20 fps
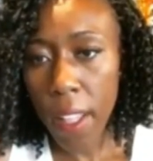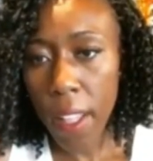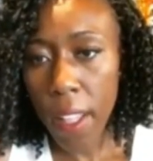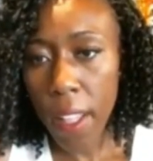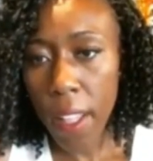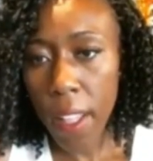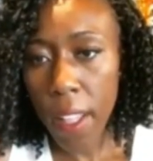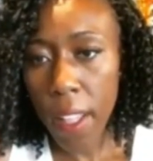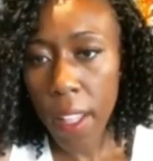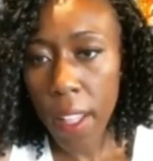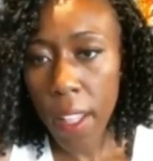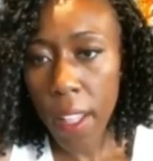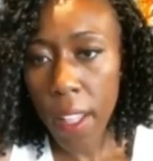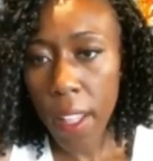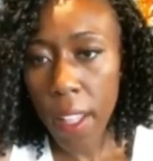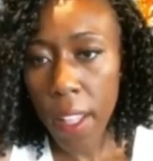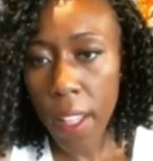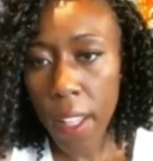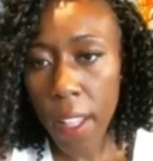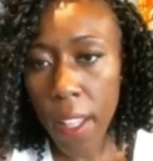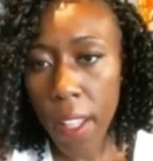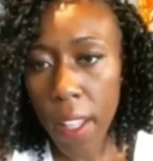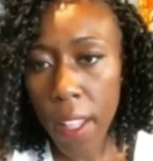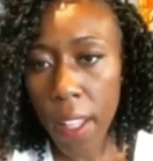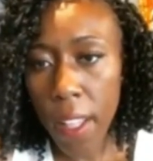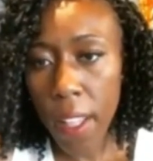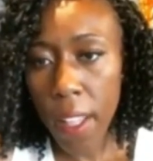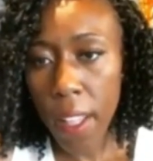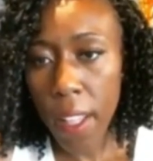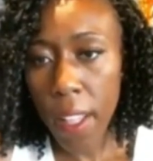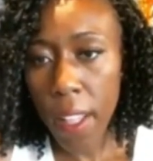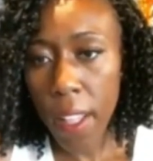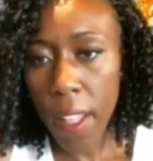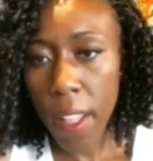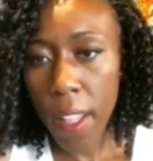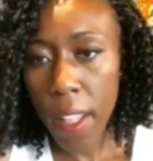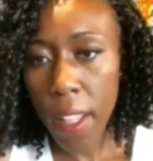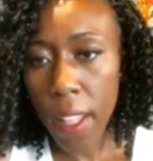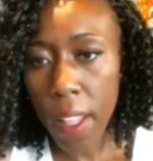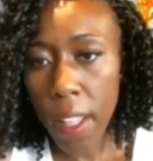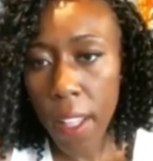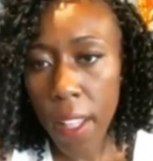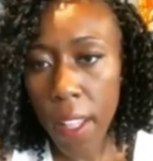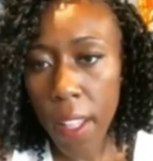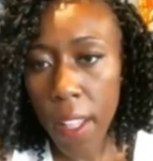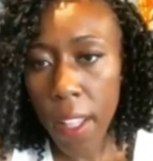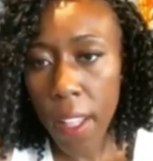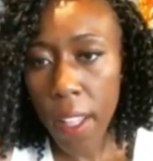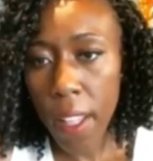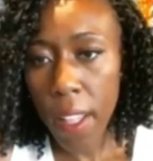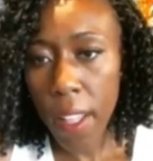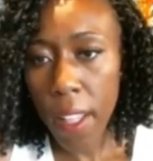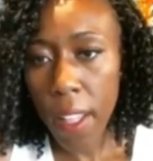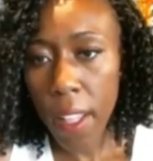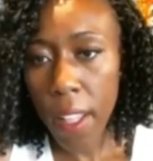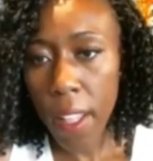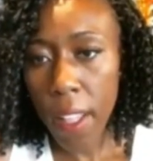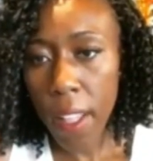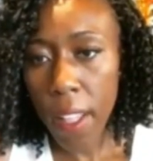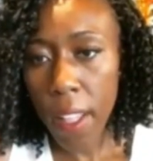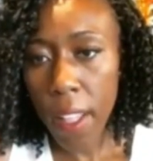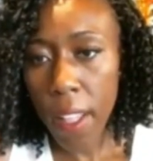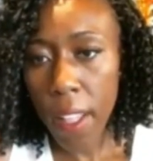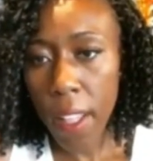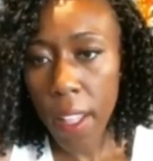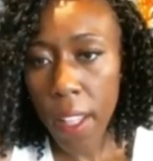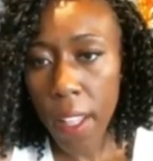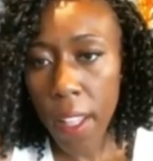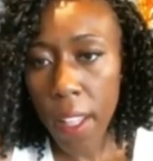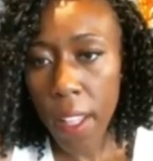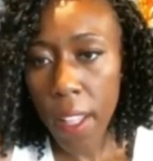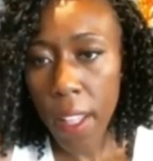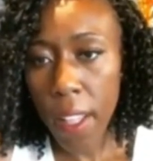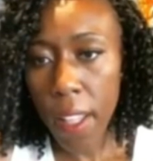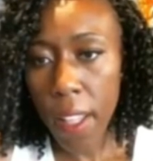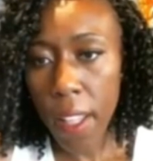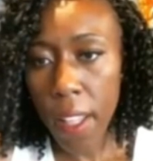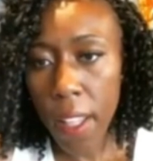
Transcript: No one is speaking in this clip.